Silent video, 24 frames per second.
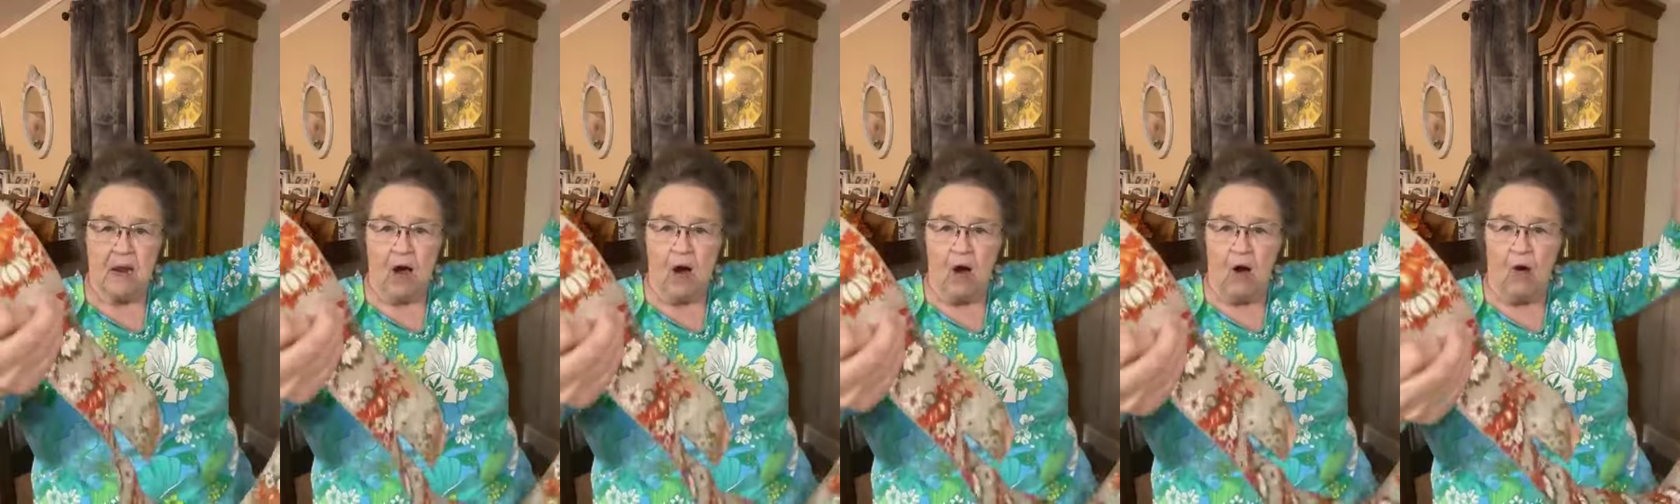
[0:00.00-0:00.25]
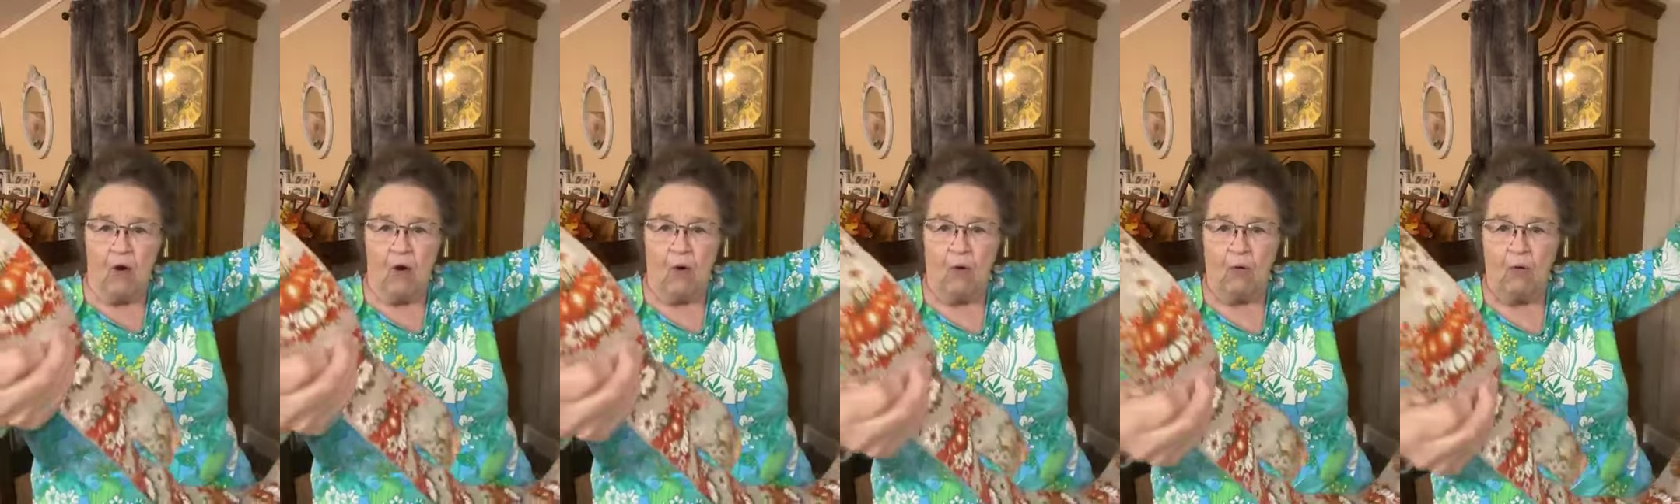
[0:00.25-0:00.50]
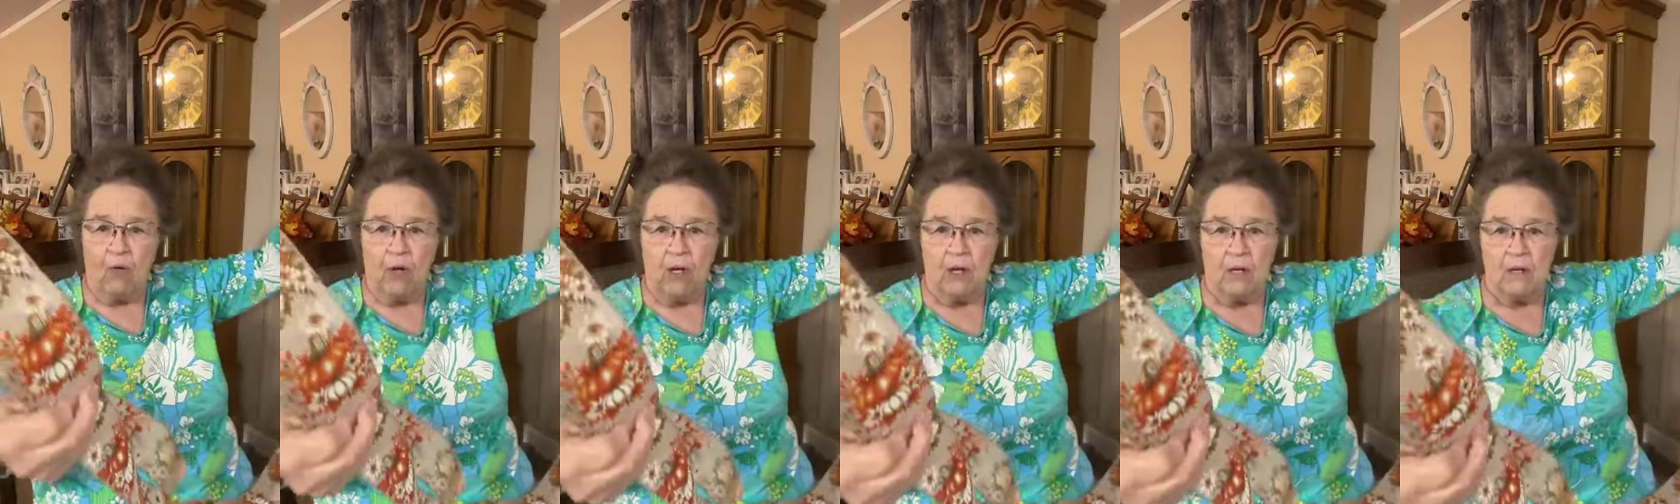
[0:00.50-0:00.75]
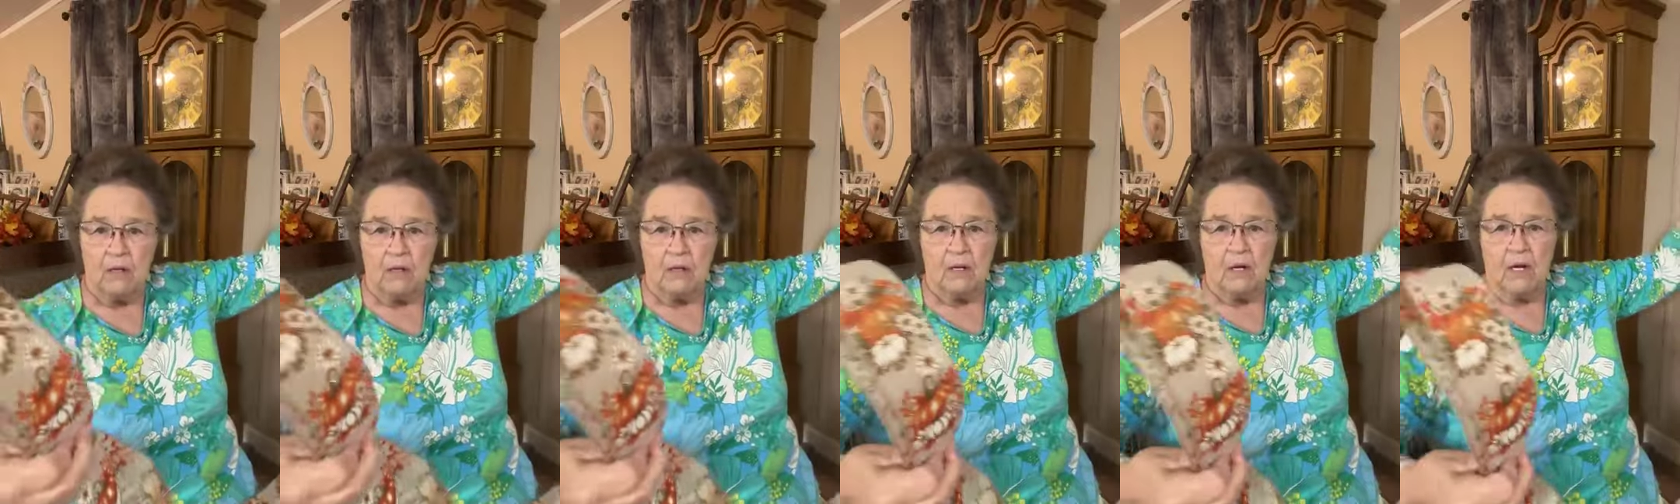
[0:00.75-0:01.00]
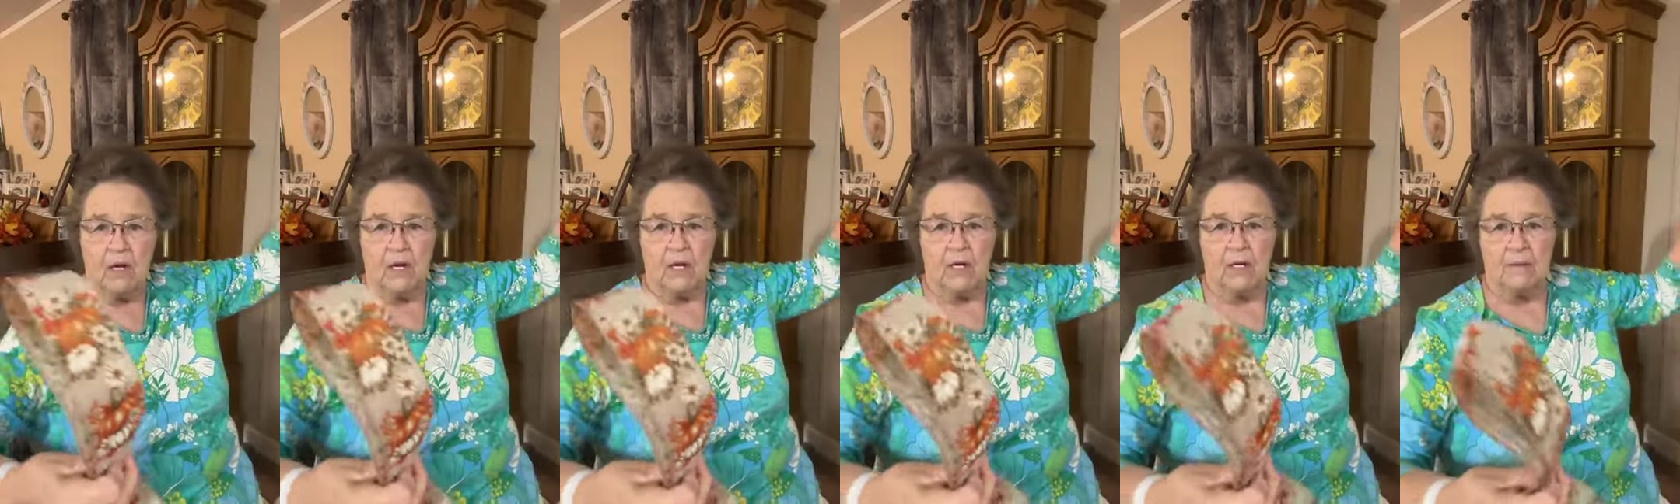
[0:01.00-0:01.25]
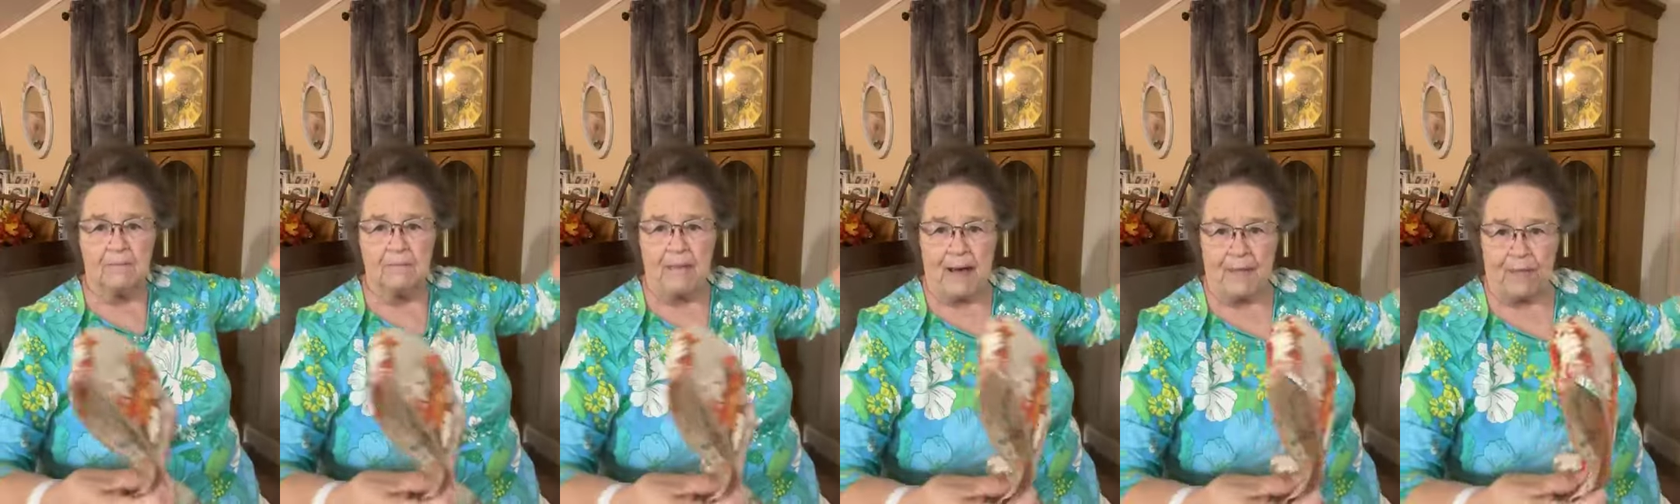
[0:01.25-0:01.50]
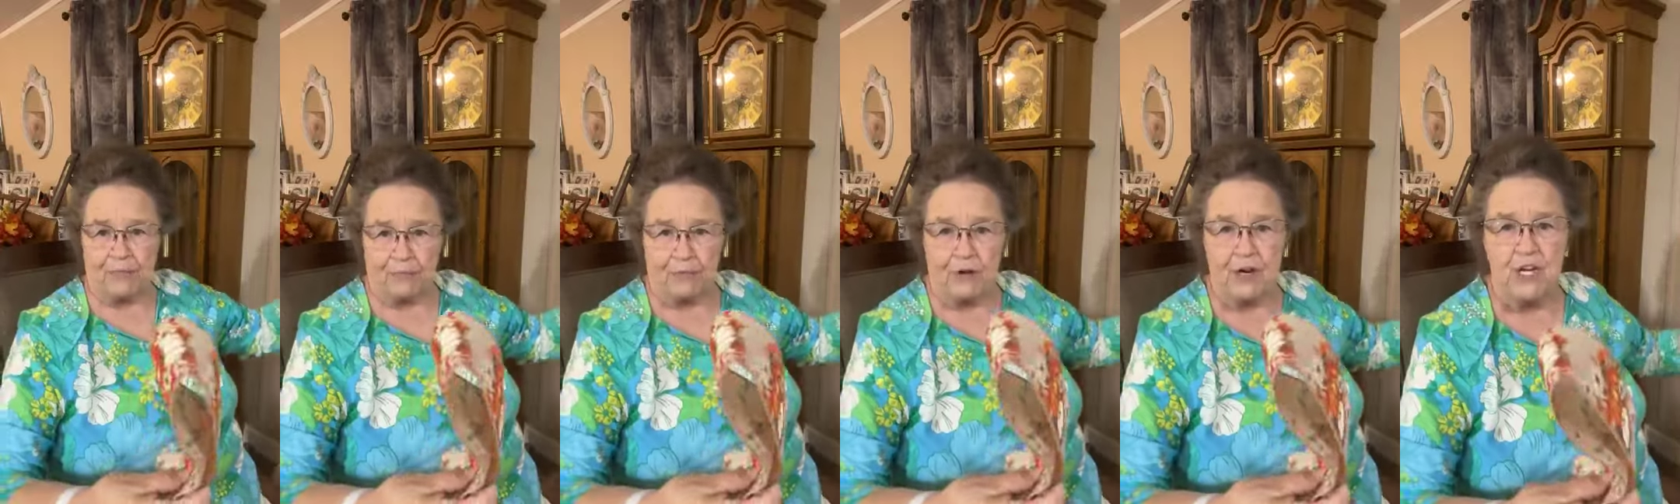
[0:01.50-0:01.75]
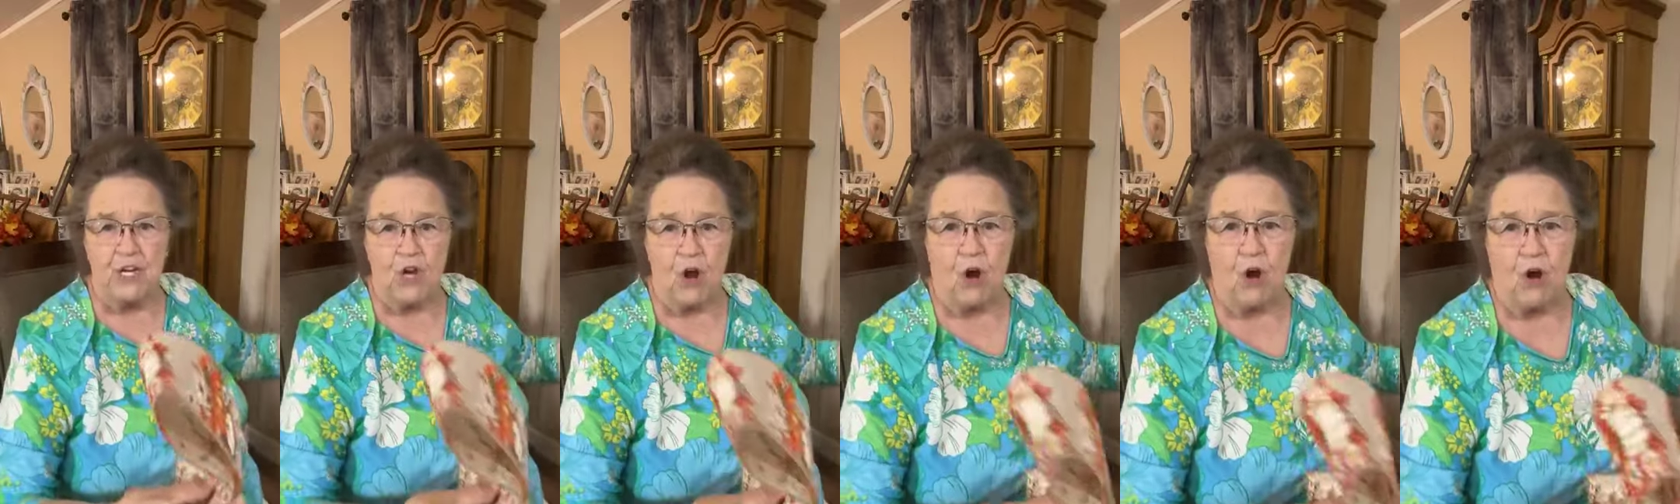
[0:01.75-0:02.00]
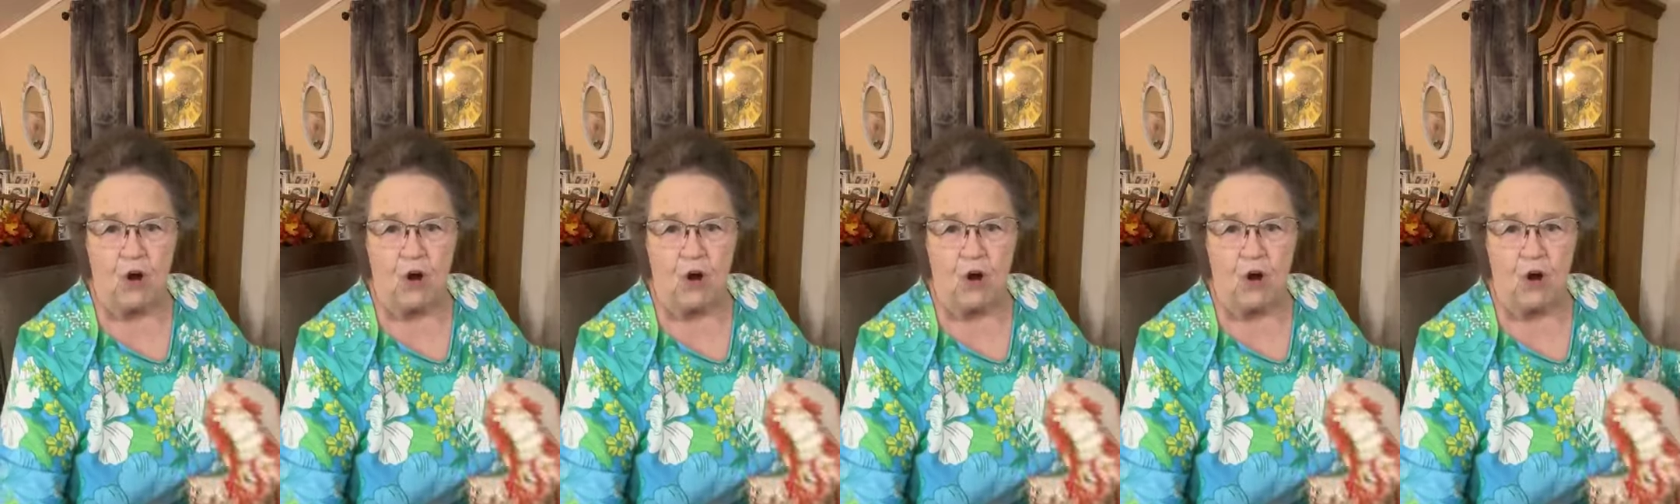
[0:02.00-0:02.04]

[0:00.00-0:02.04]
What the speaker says: long. About 3